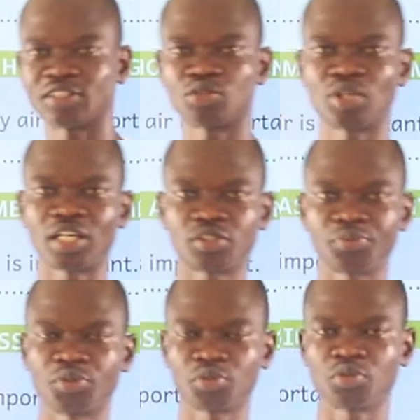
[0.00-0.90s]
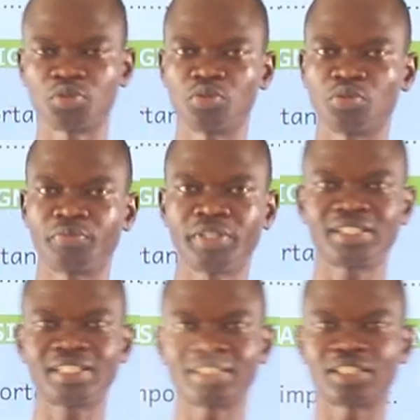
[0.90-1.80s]
that you are supposed to do.
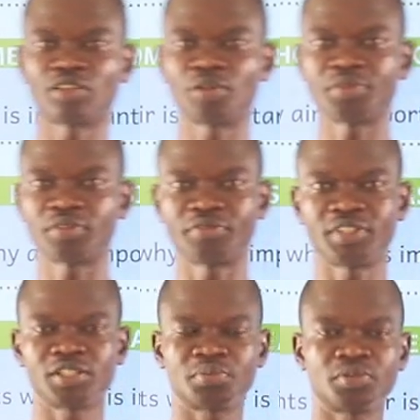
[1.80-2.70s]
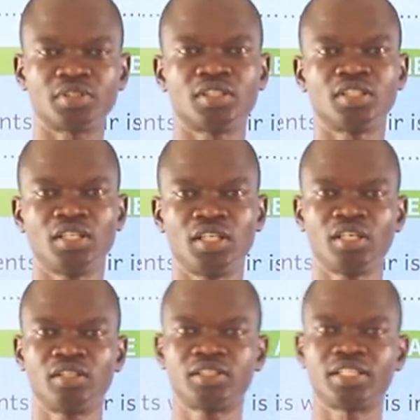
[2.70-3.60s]
Please get a copy of this book,
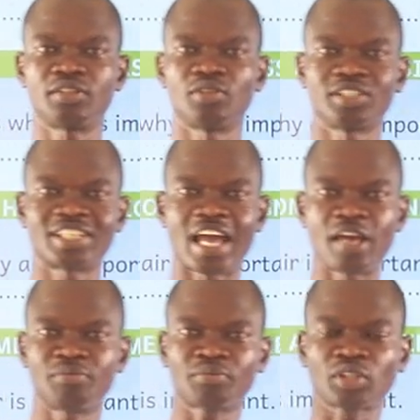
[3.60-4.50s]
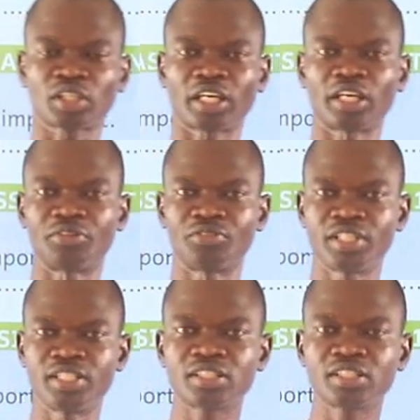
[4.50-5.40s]
take your time and
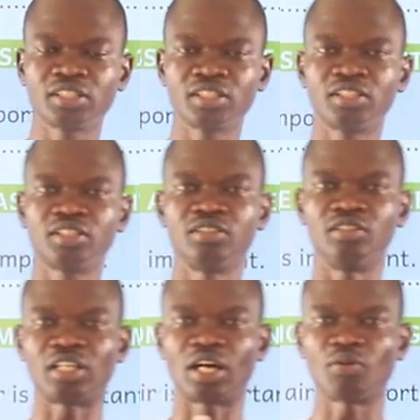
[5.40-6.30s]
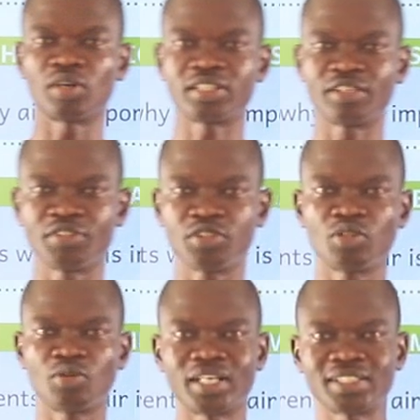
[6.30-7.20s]
read. You can watch the
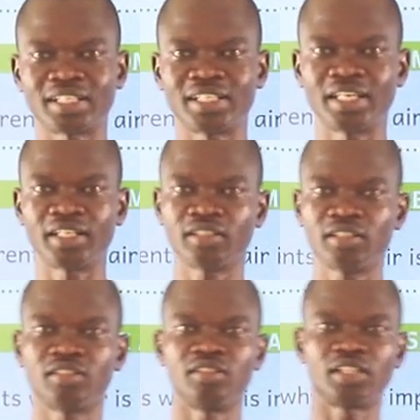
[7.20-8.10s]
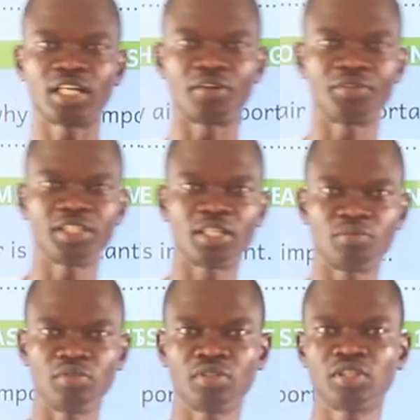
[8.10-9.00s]
video once again, you can read
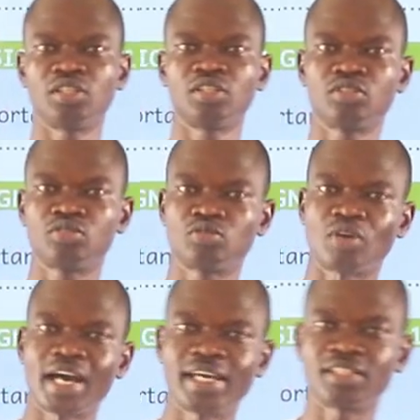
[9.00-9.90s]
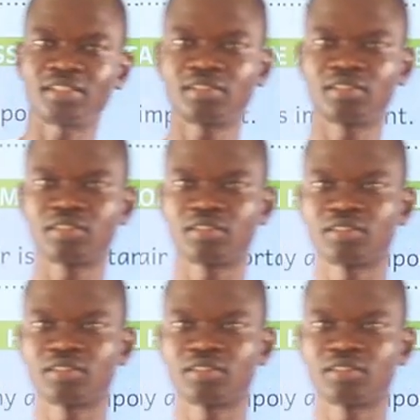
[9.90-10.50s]
the book twice,